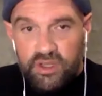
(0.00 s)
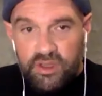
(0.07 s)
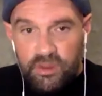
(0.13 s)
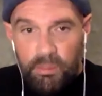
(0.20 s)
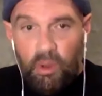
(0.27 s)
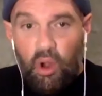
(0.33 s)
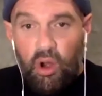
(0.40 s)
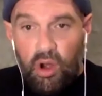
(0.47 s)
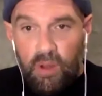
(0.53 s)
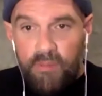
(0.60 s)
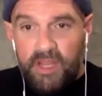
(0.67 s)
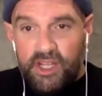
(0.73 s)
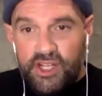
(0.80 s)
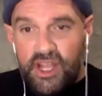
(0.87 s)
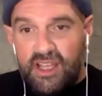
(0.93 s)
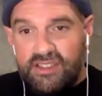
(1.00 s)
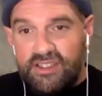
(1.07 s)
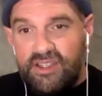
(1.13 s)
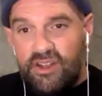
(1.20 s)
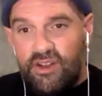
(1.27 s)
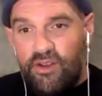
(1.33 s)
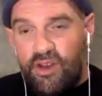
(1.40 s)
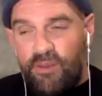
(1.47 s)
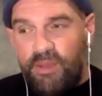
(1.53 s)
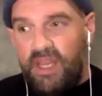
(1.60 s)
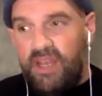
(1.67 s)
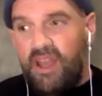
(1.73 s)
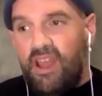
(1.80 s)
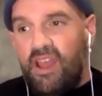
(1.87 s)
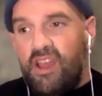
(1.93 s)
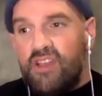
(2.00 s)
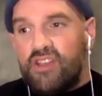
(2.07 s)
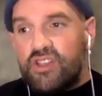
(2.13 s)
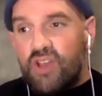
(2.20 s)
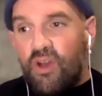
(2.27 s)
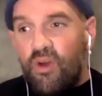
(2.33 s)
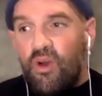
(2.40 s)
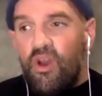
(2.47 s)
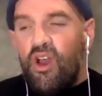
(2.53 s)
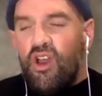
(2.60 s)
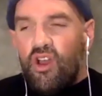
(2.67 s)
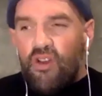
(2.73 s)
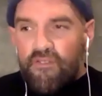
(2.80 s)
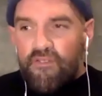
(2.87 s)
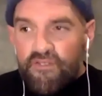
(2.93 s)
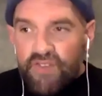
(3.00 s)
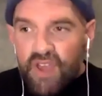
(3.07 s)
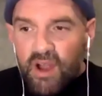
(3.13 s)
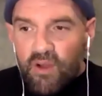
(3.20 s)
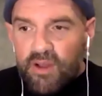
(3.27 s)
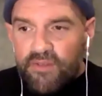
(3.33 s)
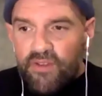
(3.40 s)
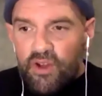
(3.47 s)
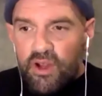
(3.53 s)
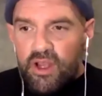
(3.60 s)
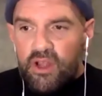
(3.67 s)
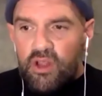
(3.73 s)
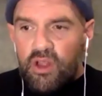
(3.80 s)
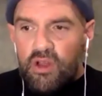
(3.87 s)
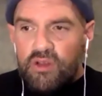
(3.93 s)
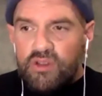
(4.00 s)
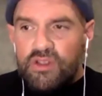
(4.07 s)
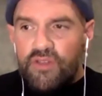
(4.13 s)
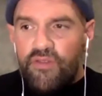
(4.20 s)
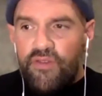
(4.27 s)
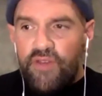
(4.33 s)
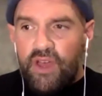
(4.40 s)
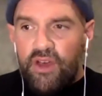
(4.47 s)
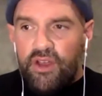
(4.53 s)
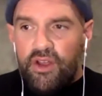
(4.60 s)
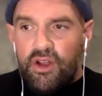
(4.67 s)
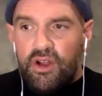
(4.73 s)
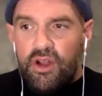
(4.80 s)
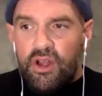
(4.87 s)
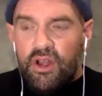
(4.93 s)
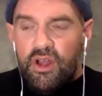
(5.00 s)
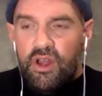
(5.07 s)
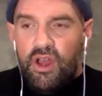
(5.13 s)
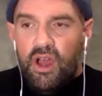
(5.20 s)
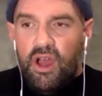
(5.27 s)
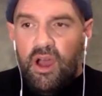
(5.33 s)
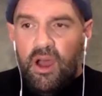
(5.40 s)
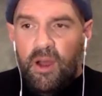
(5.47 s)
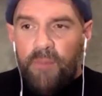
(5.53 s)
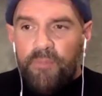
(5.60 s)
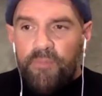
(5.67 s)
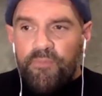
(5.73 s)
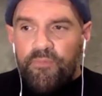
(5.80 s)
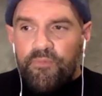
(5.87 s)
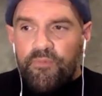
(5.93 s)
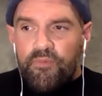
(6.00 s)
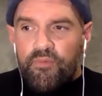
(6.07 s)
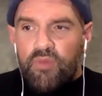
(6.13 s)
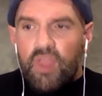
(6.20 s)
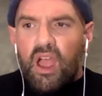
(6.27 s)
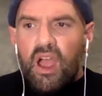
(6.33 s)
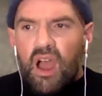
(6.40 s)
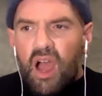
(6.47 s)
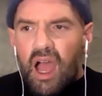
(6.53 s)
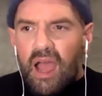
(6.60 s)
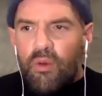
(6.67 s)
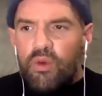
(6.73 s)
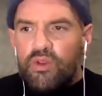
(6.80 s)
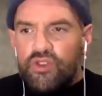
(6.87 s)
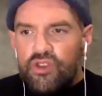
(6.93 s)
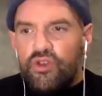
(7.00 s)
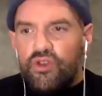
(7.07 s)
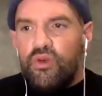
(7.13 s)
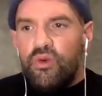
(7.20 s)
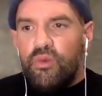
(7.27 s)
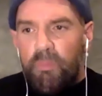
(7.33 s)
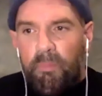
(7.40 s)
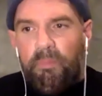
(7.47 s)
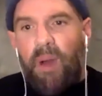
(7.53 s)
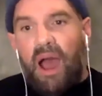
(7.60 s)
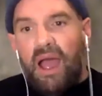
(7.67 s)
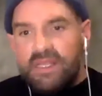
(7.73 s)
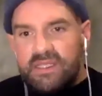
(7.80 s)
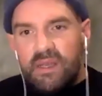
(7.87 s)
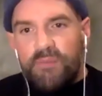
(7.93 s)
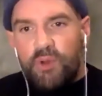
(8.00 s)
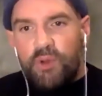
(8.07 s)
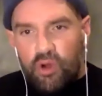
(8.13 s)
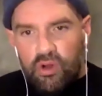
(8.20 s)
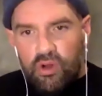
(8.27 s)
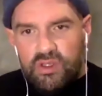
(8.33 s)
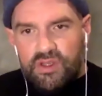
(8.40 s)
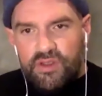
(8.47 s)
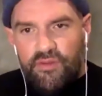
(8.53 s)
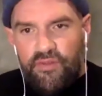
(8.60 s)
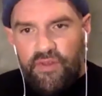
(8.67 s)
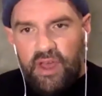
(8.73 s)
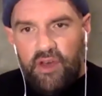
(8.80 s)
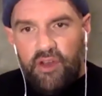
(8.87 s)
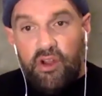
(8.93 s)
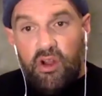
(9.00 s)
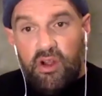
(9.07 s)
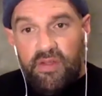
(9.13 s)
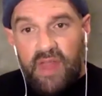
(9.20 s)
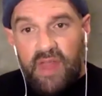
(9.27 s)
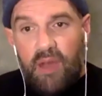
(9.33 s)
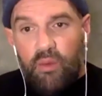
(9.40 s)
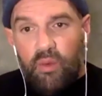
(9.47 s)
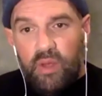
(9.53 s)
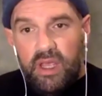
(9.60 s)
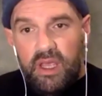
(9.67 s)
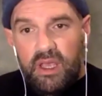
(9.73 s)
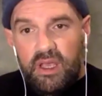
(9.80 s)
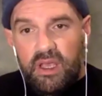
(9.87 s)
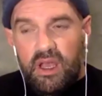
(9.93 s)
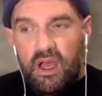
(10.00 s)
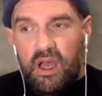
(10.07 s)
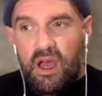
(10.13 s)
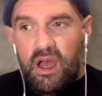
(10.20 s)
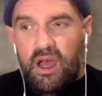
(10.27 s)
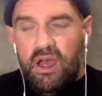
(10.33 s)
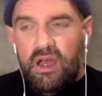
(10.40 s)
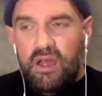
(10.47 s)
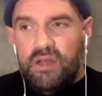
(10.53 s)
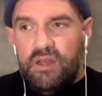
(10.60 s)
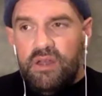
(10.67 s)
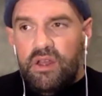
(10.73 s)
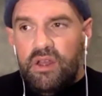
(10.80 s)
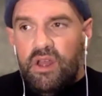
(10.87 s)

the bar on my chest. You know what I mean? So very very close to failure. Um, I will do bicep curls to failure in that week. Uh,